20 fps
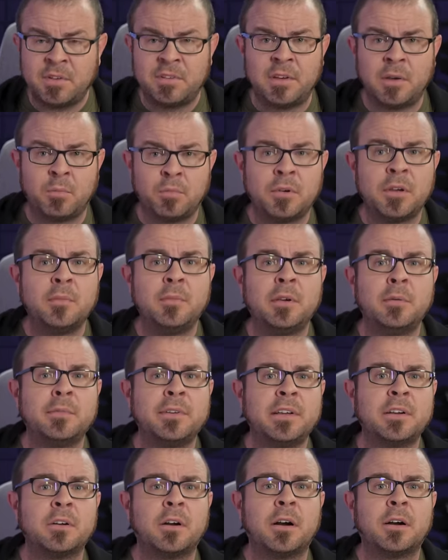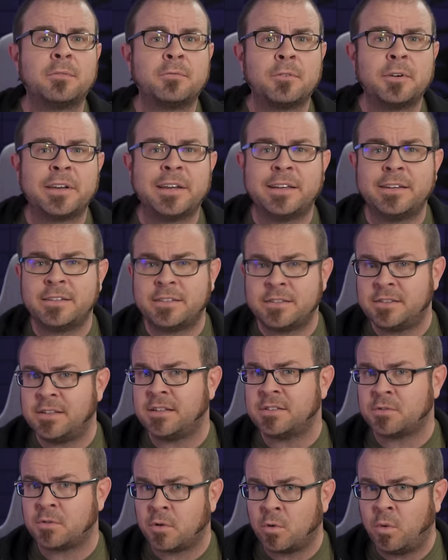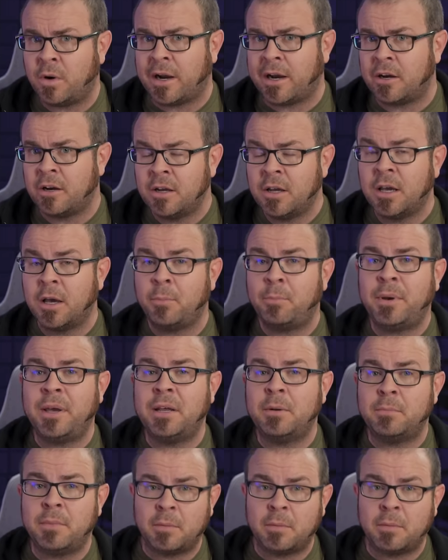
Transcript: is a premium tier offering and does require a paid